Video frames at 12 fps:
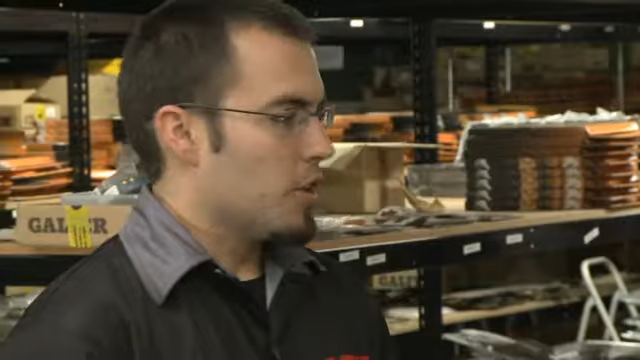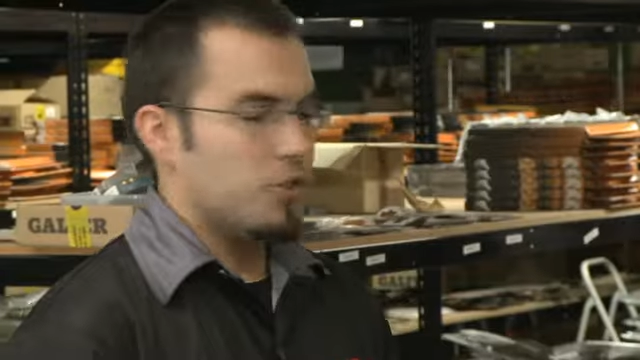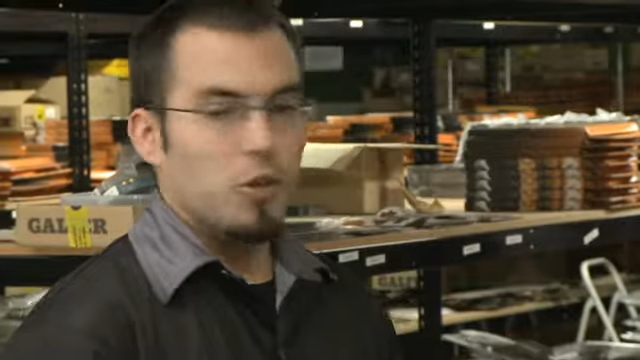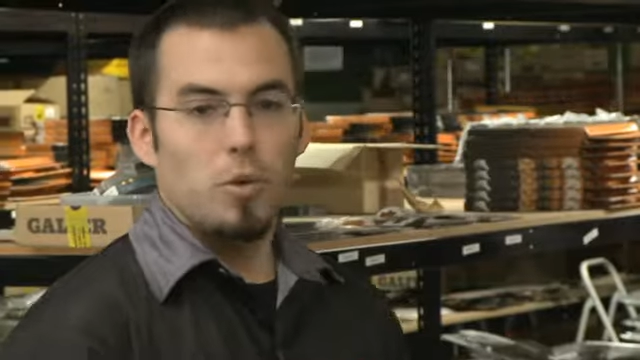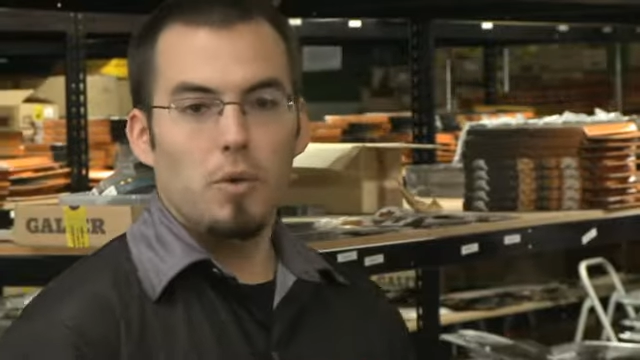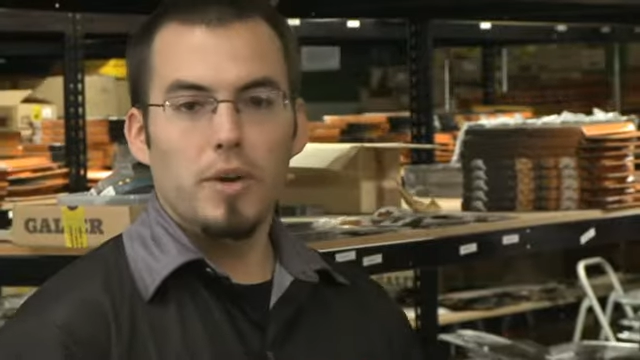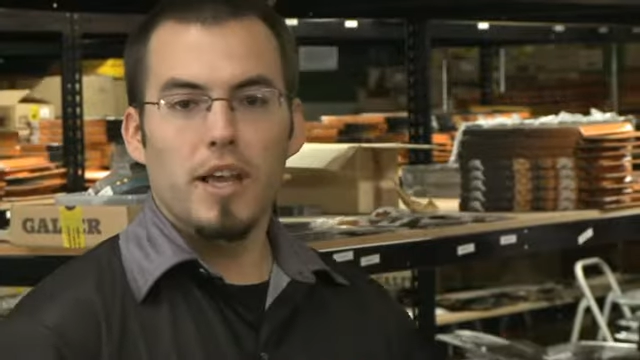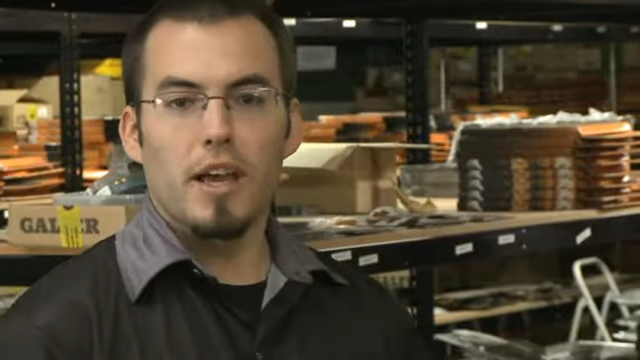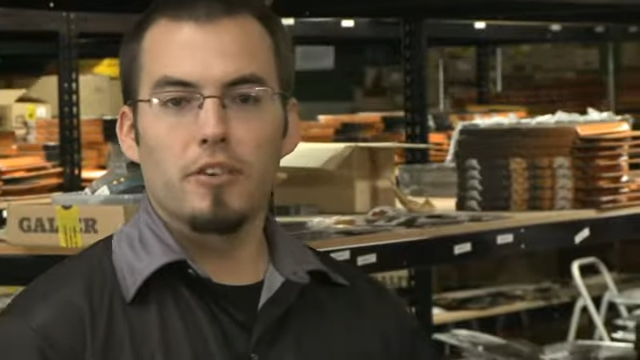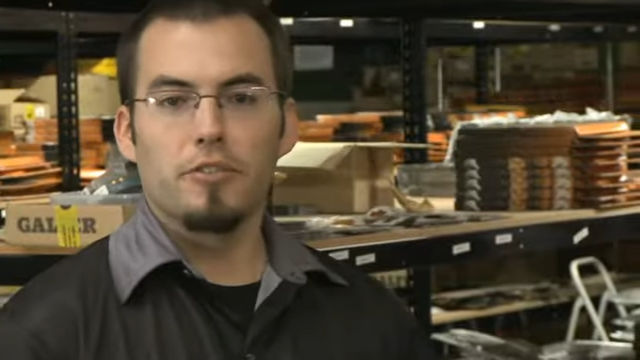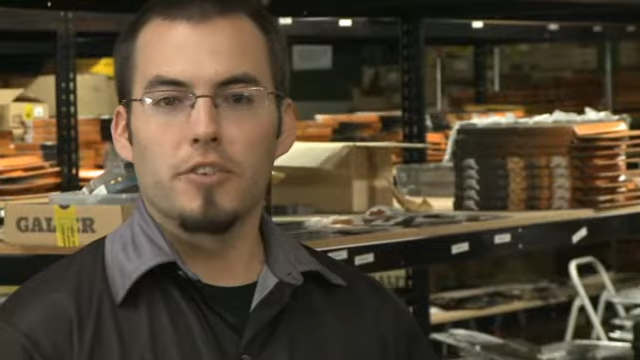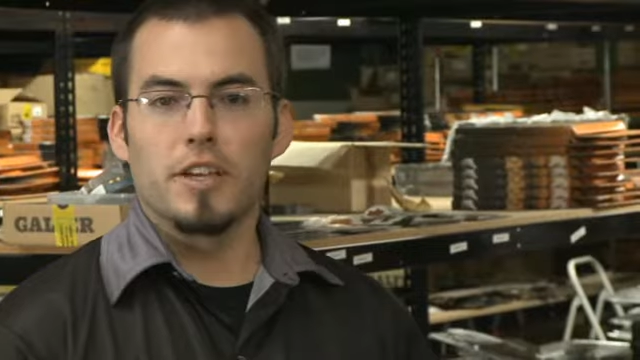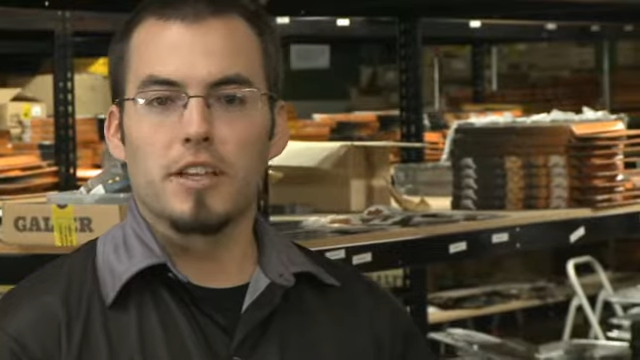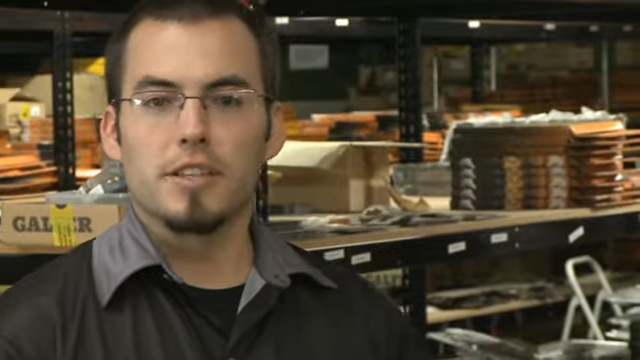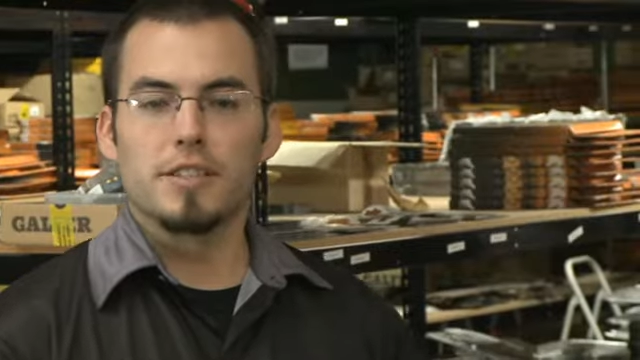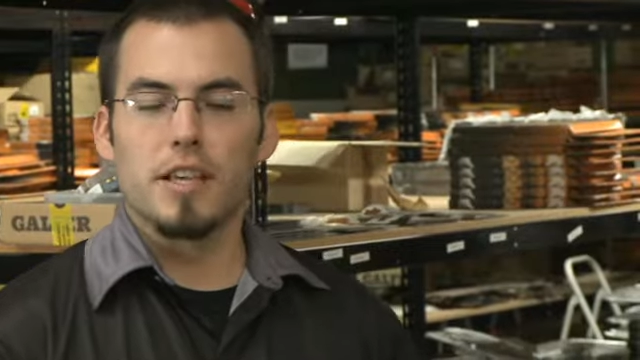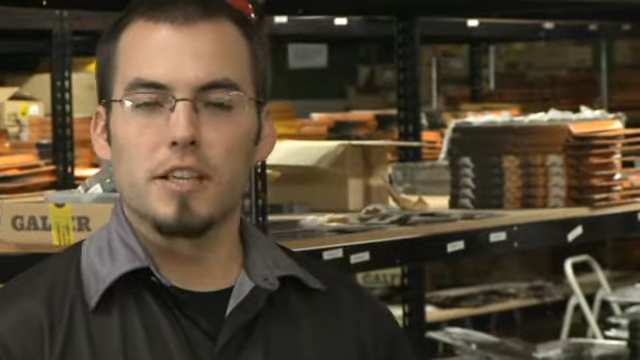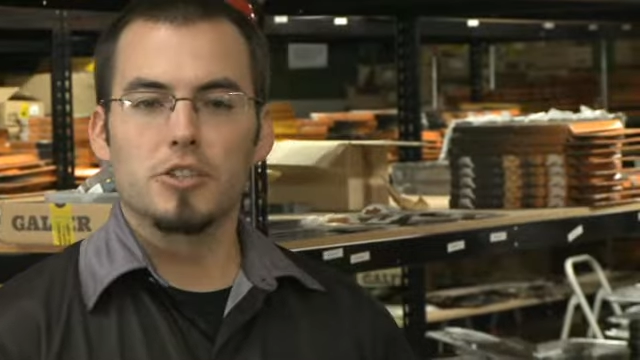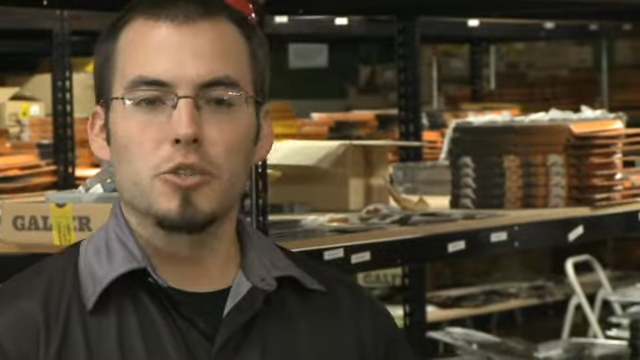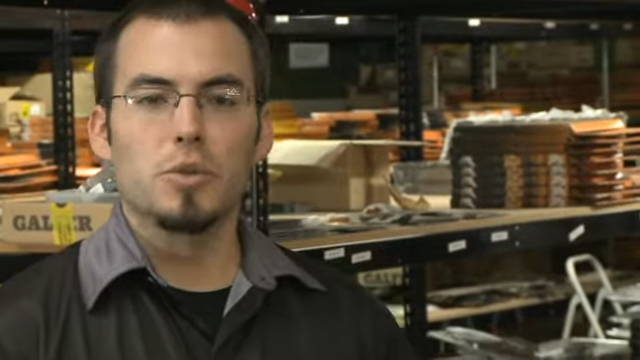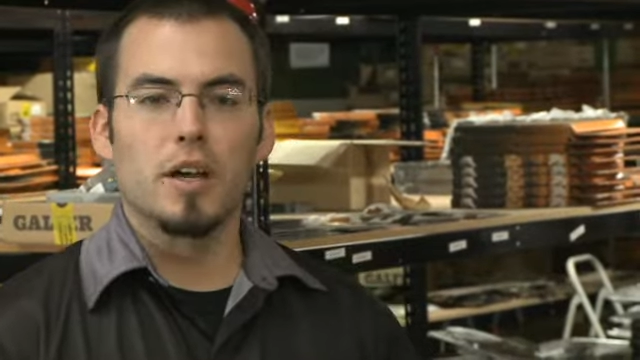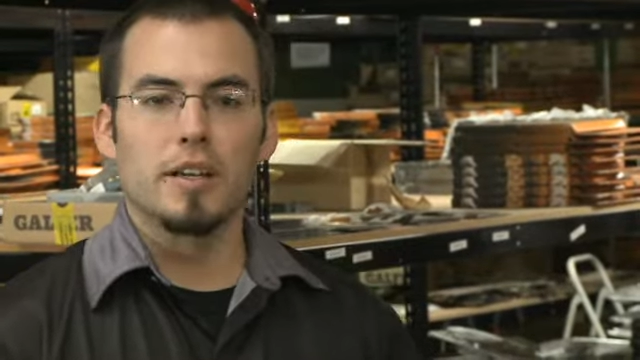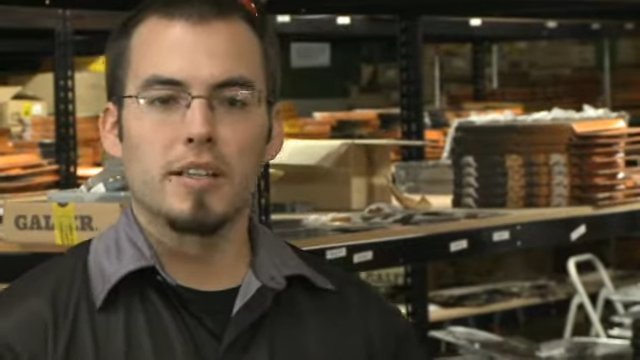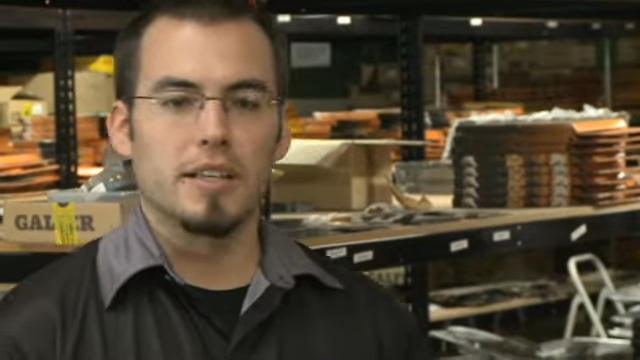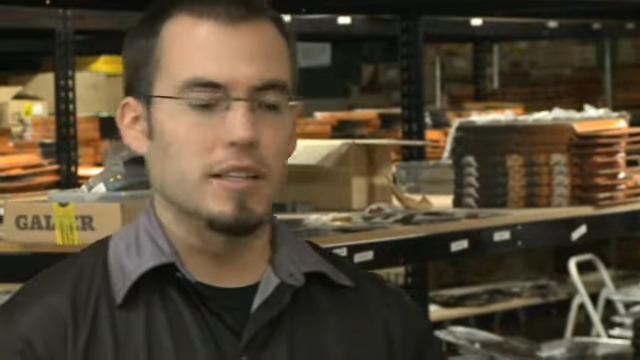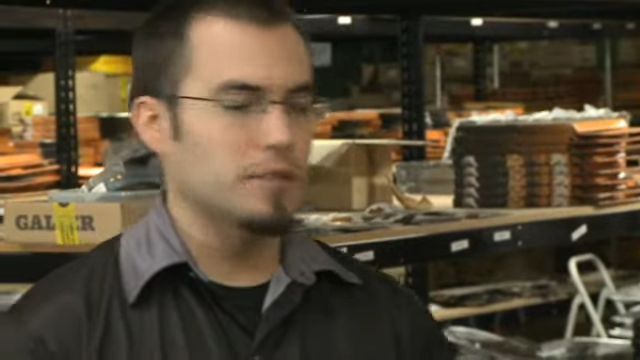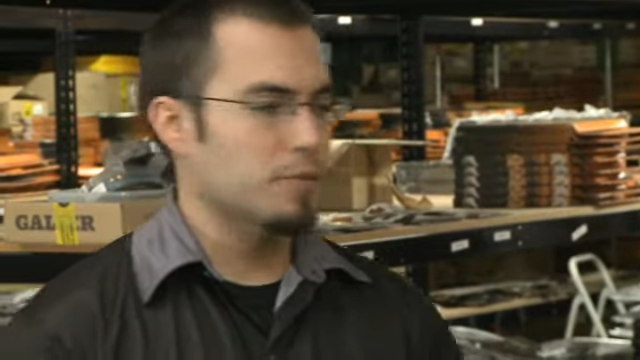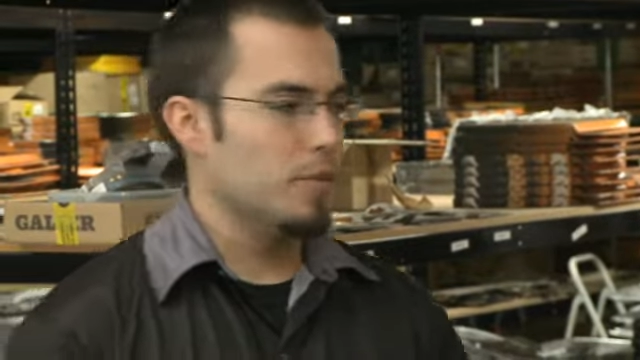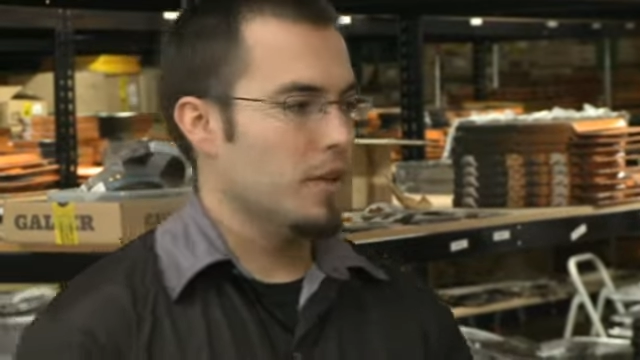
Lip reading: So what we have is a two-line kit,